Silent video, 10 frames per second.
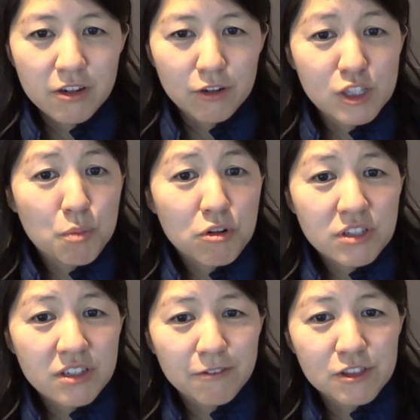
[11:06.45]
You know, this
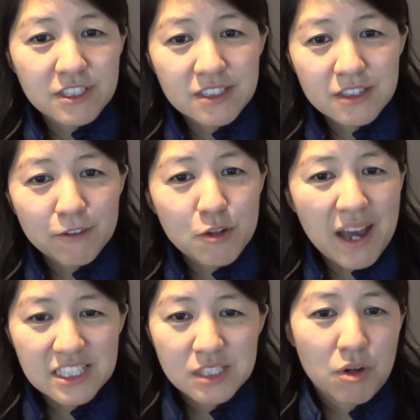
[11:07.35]
person, if you
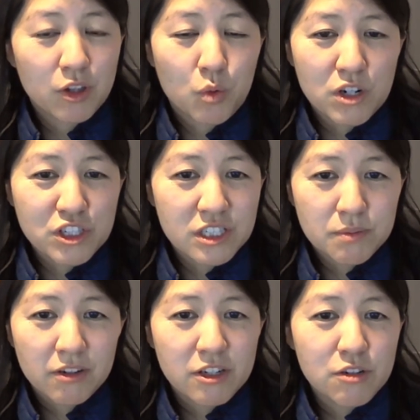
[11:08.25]
ask them all the
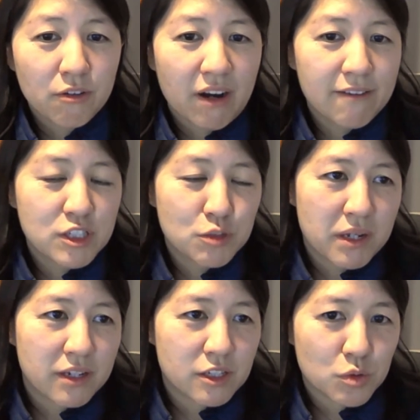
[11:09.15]
questions about, do you ever have
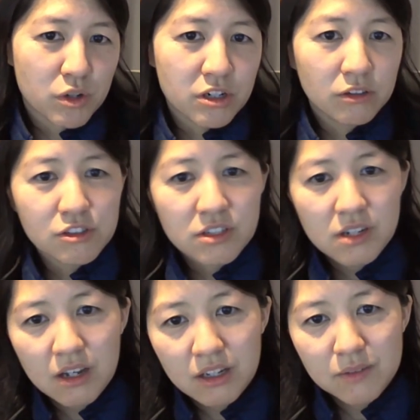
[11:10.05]
spells where you lose
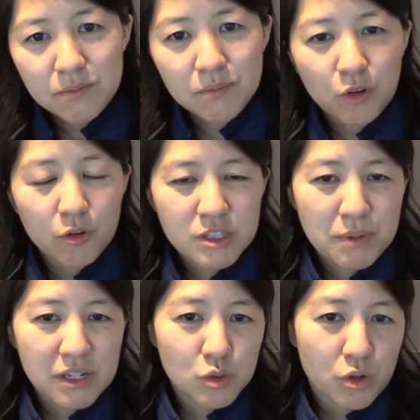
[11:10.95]
time or
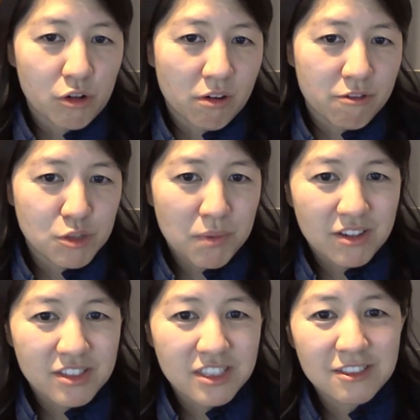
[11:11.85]
spells where you're
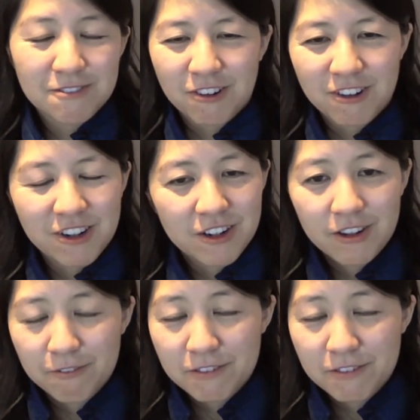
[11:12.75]
unresponsive or